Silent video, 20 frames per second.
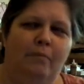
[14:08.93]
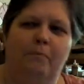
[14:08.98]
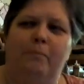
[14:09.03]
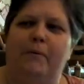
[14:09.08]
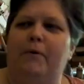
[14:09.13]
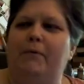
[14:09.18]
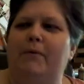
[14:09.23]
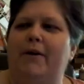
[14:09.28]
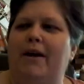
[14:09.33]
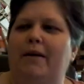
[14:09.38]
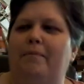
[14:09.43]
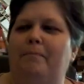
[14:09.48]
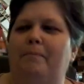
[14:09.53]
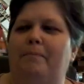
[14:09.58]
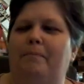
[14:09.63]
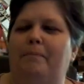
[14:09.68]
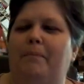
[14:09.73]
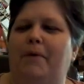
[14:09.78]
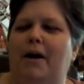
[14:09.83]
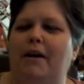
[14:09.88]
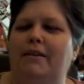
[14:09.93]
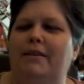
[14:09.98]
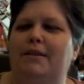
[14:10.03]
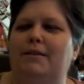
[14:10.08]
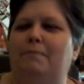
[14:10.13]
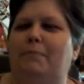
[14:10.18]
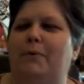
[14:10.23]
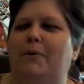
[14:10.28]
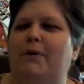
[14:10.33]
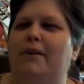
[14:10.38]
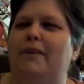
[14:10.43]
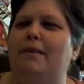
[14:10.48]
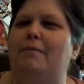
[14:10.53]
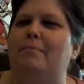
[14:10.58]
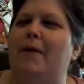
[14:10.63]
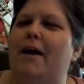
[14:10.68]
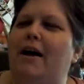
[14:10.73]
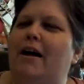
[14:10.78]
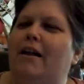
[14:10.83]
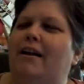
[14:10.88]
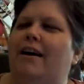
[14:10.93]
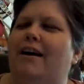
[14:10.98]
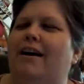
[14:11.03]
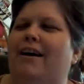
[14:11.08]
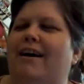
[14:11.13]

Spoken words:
But when I got this book in the mail,